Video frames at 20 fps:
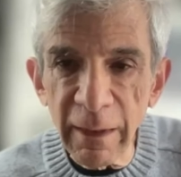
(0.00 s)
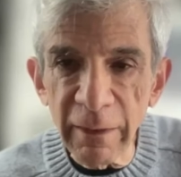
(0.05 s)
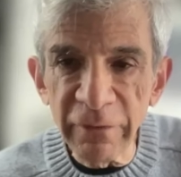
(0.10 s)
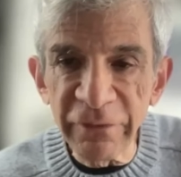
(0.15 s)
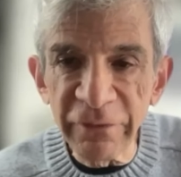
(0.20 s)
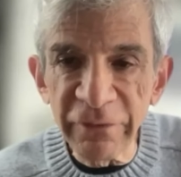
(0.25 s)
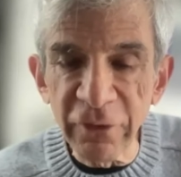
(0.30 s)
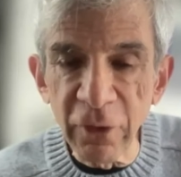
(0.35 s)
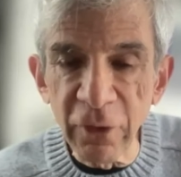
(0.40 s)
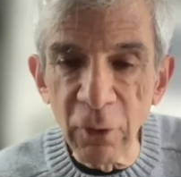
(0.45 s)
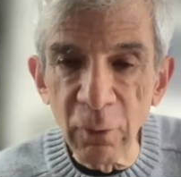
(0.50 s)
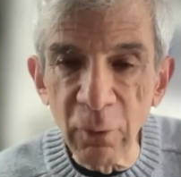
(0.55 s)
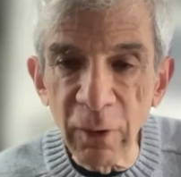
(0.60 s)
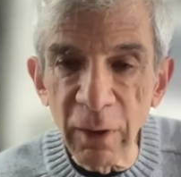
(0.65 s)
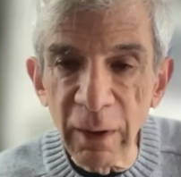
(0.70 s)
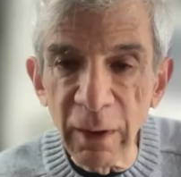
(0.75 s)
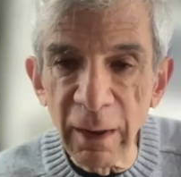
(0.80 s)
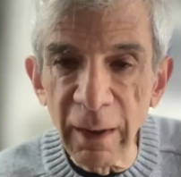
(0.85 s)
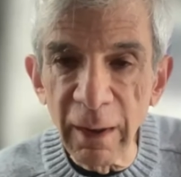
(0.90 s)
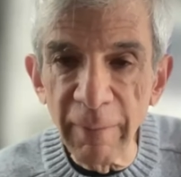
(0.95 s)

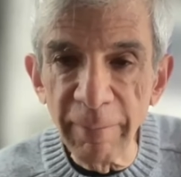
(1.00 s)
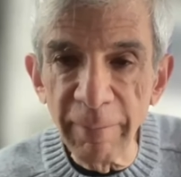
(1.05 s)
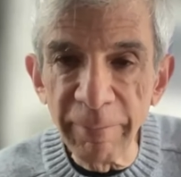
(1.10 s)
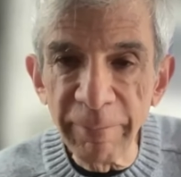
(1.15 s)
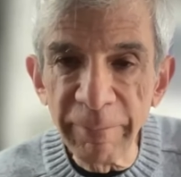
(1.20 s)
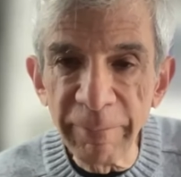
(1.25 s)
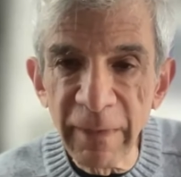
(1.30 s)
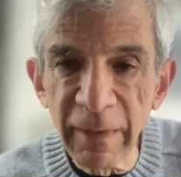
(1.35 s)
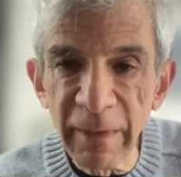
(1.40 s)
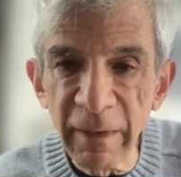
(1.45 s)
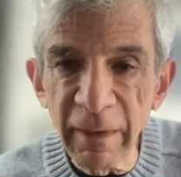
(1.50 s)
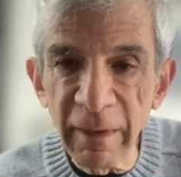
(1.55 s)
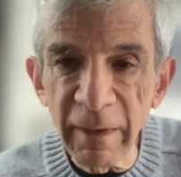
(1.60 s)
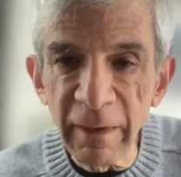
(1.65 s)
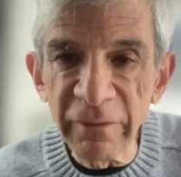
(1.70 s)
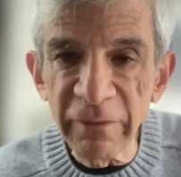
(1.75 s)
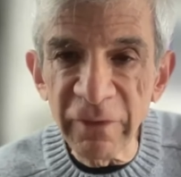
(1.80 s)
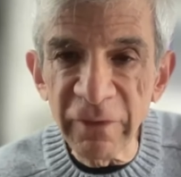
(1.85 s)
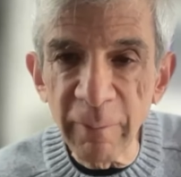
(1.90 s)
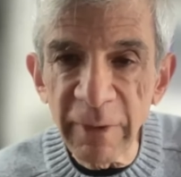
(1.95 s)
so um,
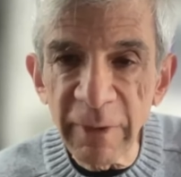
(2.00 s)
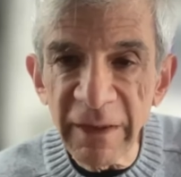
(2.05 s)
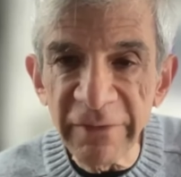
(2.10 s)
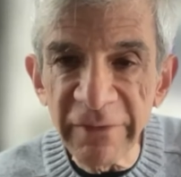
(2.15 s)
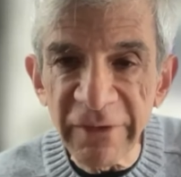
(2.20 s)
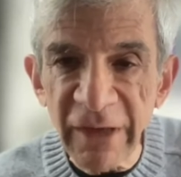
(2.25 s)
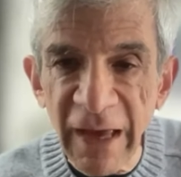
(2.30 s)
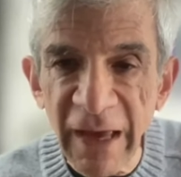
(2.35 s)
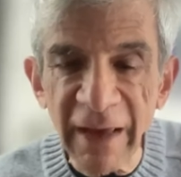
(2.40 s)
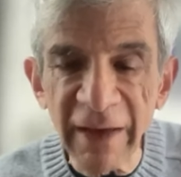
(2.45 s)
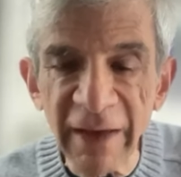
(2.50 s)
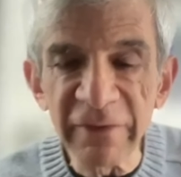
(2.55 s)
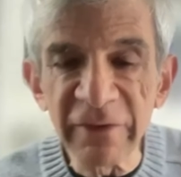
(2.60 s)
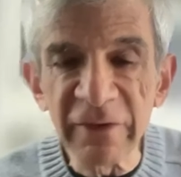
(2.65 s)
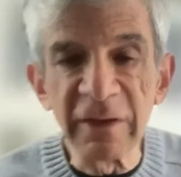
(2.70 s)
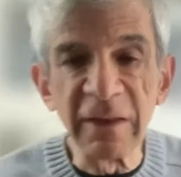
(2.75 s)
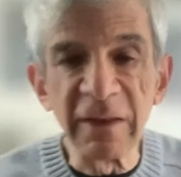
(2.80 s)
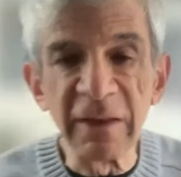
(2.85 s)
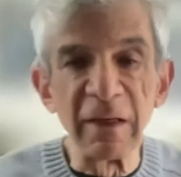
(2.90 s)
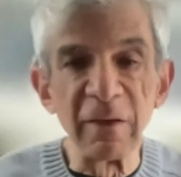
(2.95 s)
somebody is
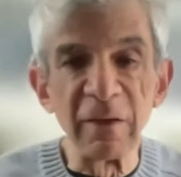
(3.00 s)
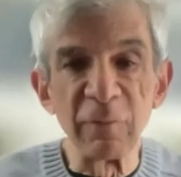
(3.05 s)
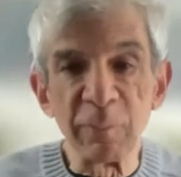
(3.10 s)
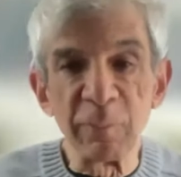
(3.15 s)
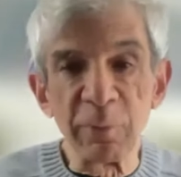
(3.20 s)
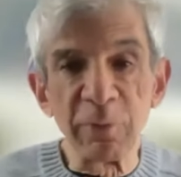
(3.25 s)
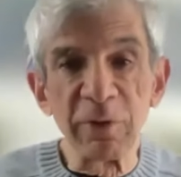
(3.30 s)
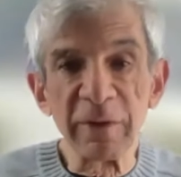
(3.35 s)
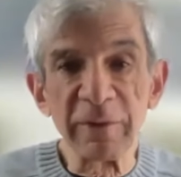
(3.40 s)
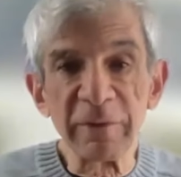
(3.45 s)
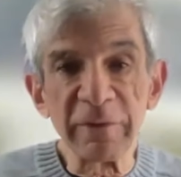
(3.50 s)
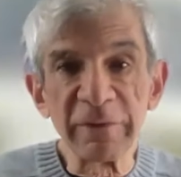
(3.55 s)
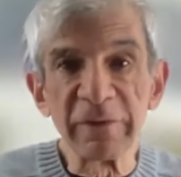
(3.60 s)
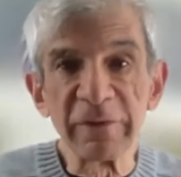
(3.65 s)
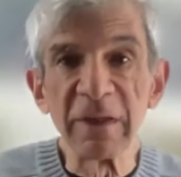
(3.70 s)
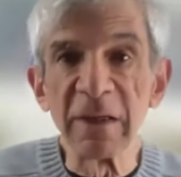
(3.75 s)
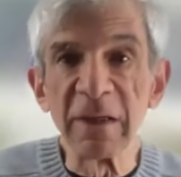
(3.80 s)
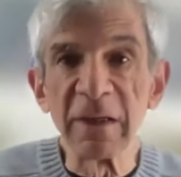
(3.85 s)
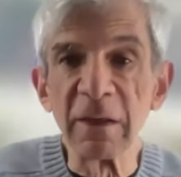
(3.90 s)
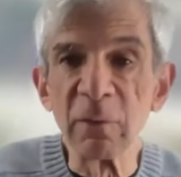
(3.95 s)
asking if
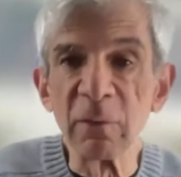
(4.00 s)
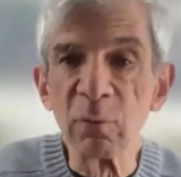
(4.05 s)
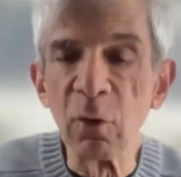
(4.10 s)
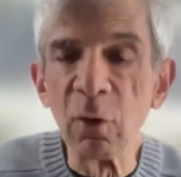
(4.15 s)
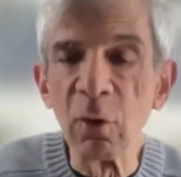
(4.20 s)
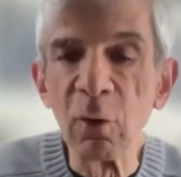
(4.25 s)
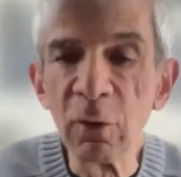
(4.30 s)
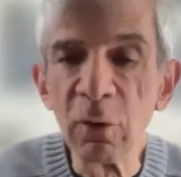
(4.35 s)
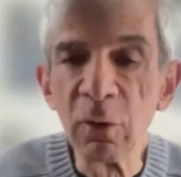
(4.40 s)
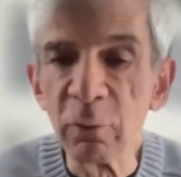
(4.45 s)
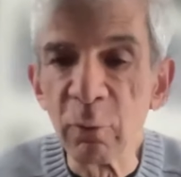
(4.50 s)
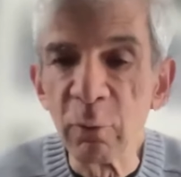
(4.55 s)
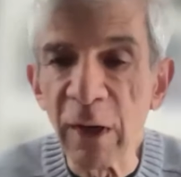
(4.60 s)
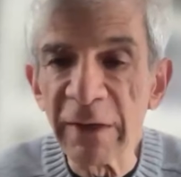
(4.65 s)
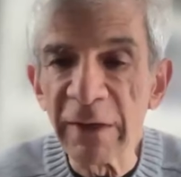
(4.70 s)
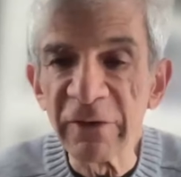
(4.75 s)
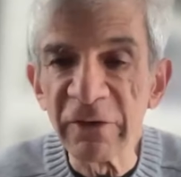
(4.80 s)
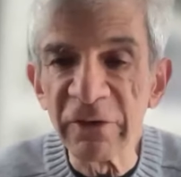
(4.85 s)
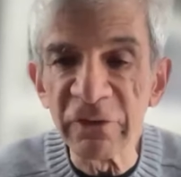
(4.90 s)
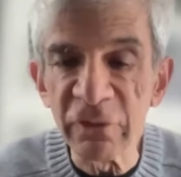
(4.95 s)
previously enrolled
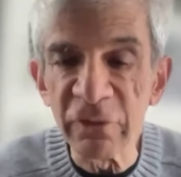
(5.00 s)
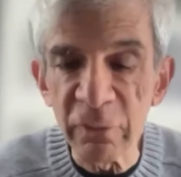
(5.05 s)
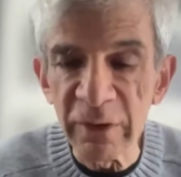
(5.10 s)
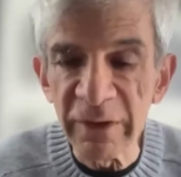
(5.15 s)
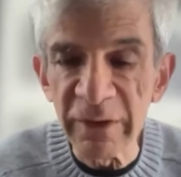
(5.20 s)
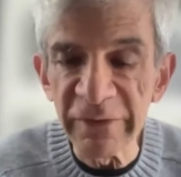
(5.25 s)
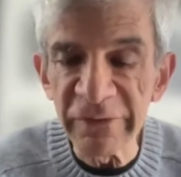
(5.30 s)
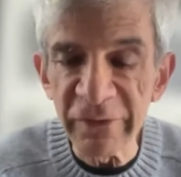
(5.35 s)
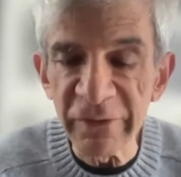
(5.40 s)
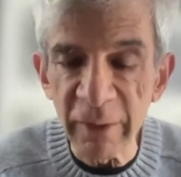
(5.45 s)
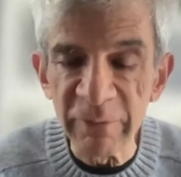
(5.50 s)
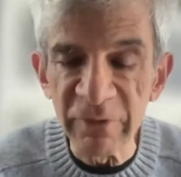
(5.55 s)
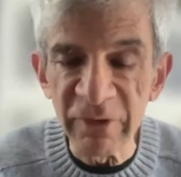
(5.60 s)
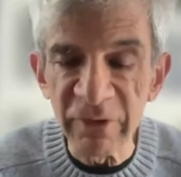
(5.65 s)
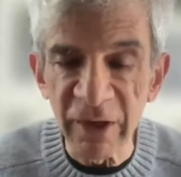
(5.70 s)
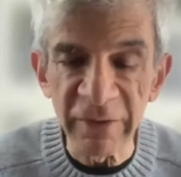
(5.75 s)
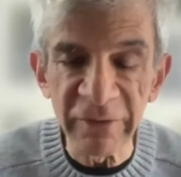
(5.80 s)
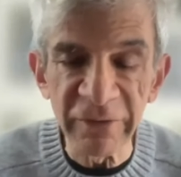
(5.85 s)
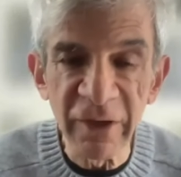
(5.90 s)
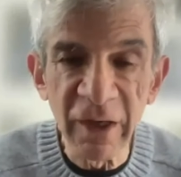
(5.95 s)
registry
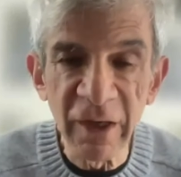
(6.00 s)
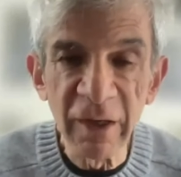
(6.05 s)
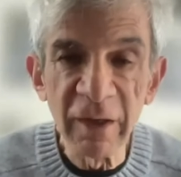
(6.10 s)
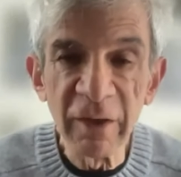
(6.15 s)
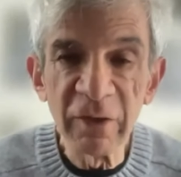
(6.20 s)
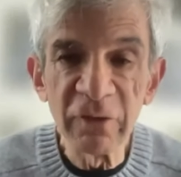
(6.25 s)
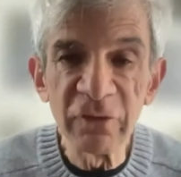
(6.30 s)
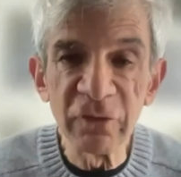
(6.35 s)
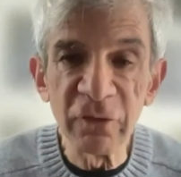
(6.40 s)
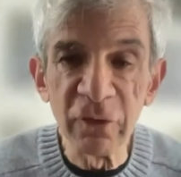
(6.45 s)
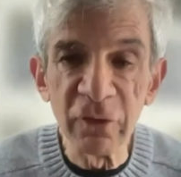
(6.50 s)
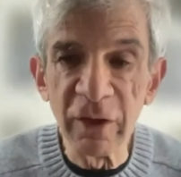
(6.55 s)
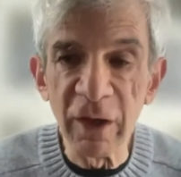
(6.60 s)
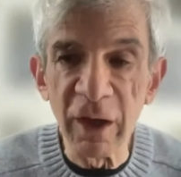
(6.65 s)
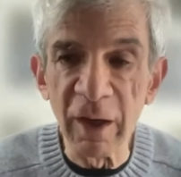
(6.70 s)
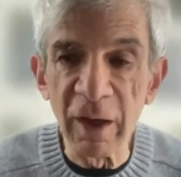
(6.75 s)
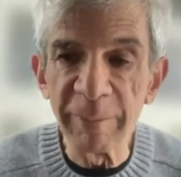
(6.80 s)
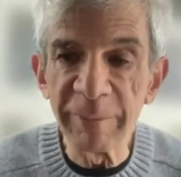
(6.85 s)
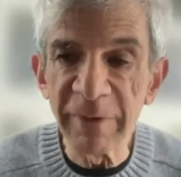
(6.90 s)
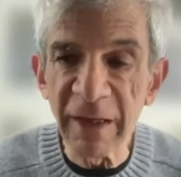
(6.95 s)
subjects should
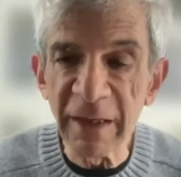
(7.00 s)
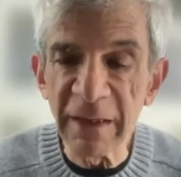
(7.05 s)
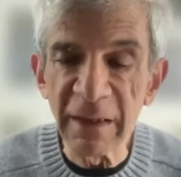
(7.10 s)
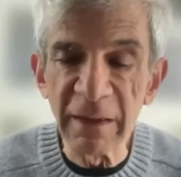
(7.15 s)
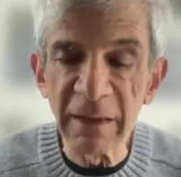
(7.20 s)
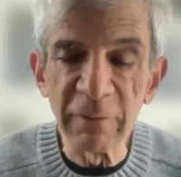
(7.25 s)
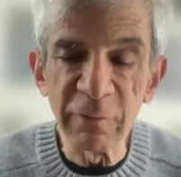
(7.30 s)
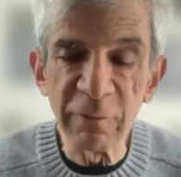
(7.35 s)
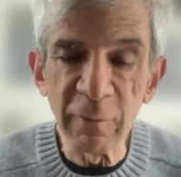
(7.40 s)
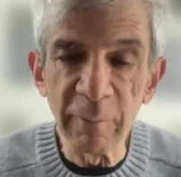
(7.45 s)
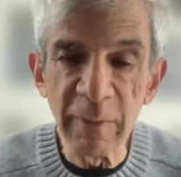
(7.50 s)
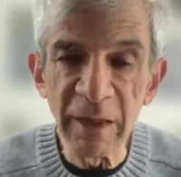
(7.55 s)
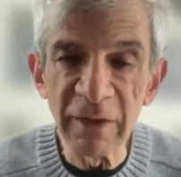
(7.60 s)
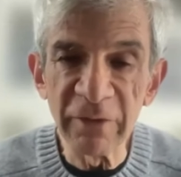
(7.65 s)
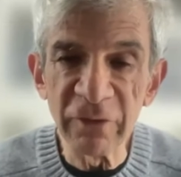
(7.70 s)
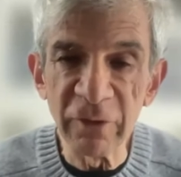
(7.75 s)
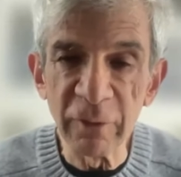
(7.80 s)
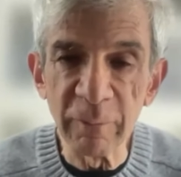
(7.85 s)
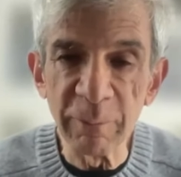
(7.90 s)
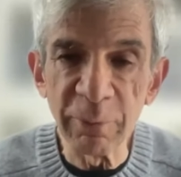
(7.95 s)
update
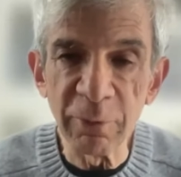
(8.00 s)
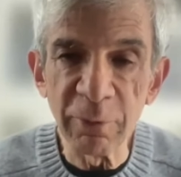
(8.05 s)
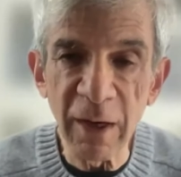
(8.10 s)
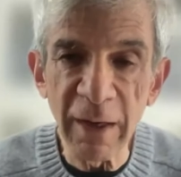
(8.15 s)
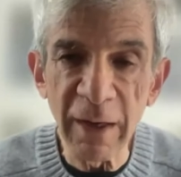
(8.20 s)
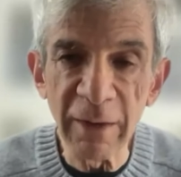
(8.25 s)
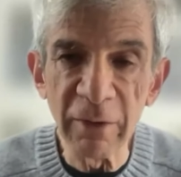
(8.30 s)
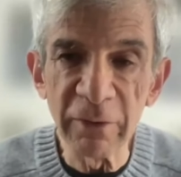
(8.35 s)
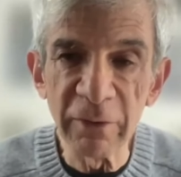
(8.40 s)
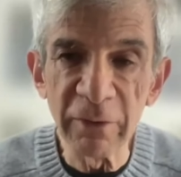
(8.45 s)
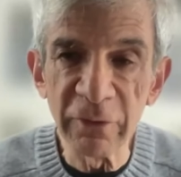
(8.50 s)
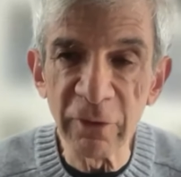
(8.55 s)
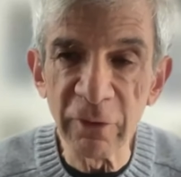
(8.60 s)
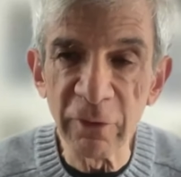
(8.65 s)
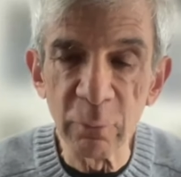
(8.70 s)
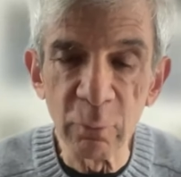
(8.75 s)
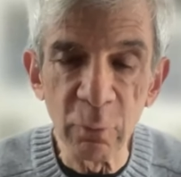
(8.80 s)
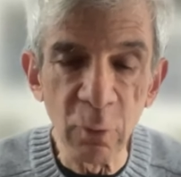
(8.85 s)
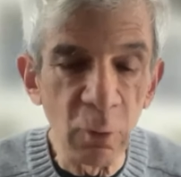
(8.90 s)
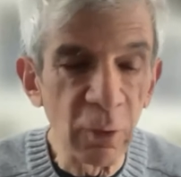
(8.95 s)
information prior to
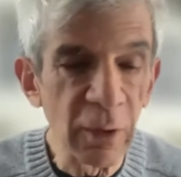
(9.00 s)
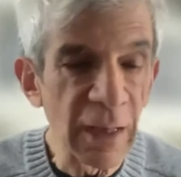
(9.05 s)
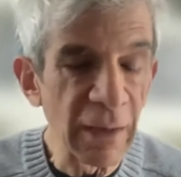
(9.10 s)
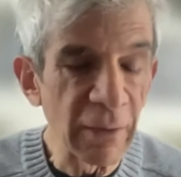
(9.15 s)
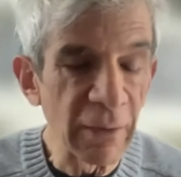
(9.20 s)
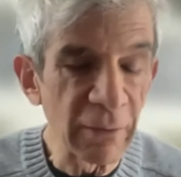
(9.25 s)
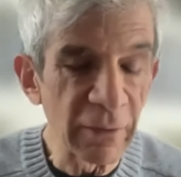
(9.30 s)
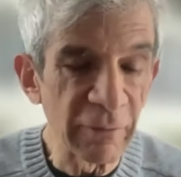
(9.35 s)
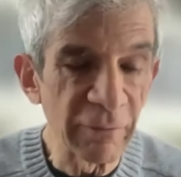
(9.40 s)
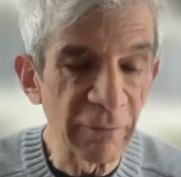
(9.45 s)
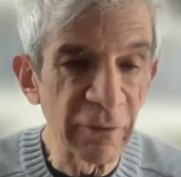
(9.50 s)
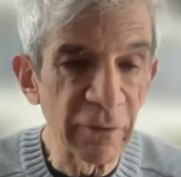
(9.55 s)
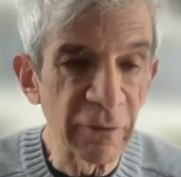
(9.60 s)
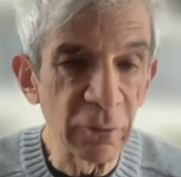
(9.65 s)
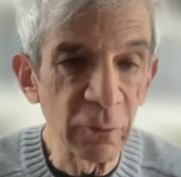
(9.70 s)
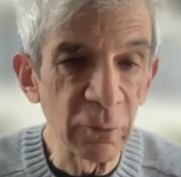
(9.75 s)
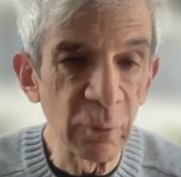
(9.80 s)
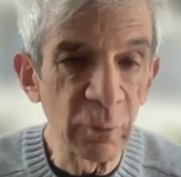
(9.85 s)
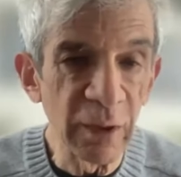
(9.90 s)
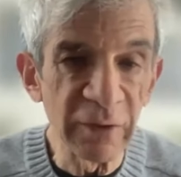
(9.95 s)
the rollout of the
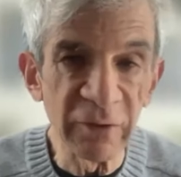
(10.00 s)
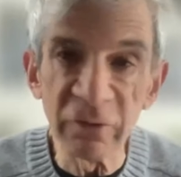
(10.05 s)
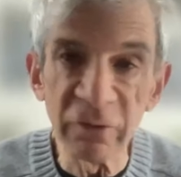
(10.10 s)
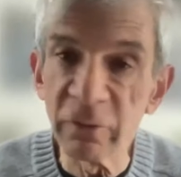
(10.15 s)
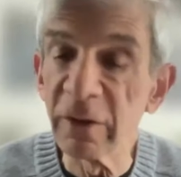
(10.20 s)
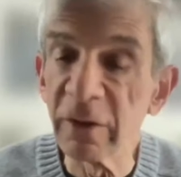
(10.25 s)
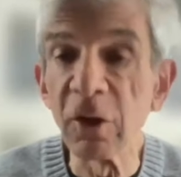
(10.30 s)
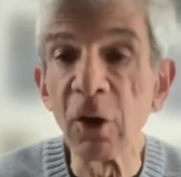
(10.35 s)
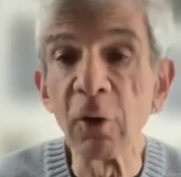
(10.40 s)
new registry.